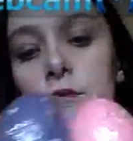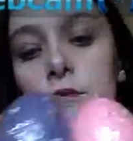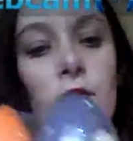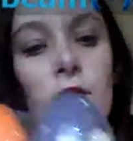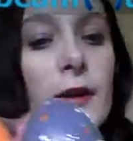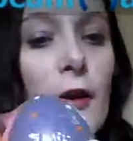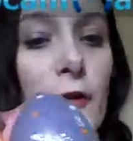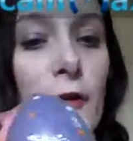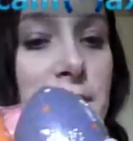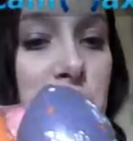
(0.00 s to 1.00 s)

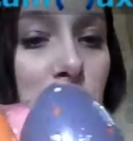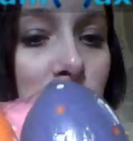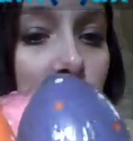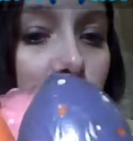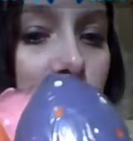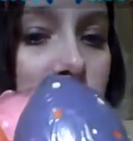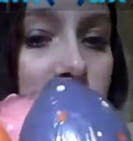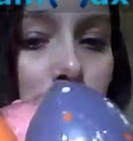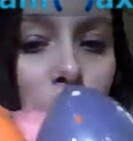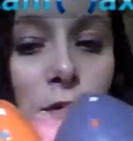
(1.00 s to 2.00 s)
with
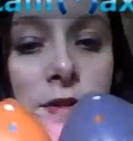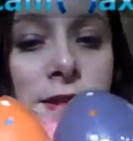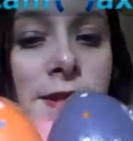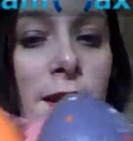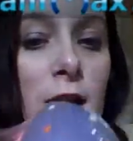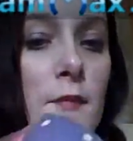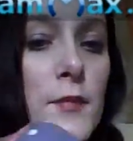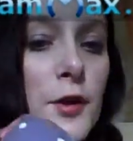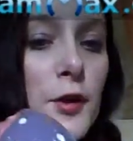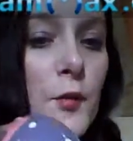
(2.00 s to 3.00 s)
spots,
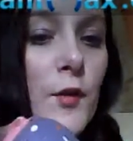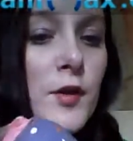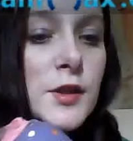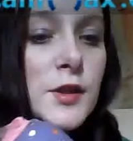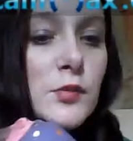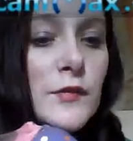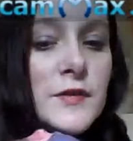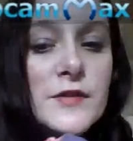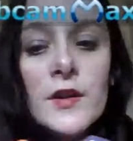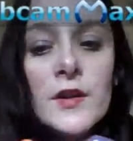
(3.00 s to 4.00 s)
blue ones with
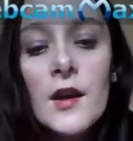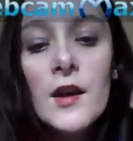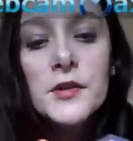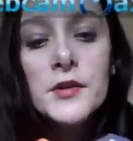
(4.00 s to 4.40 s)
different coloured